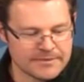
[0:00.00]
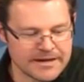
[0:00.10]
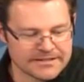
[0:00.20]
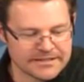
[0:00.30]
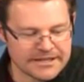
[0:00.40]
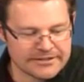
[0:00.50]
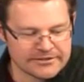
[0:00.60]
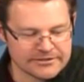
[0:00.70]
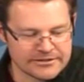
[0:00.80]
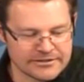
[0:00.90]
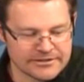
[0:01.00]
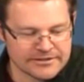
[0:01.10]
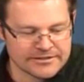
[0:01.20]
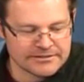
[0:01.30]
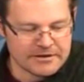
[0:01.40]
it back together and
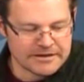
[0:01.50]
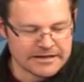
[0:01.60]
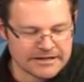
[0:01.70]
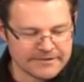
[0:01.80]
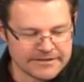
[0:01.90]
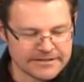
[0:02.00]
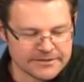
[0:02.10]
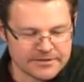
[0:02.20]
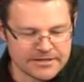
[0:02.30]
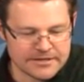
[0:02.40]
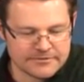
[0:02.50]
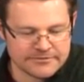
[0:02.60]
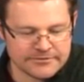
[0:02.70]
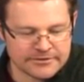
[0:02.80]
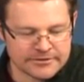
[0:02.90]
see what kind of ideas we
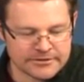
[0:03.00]
have.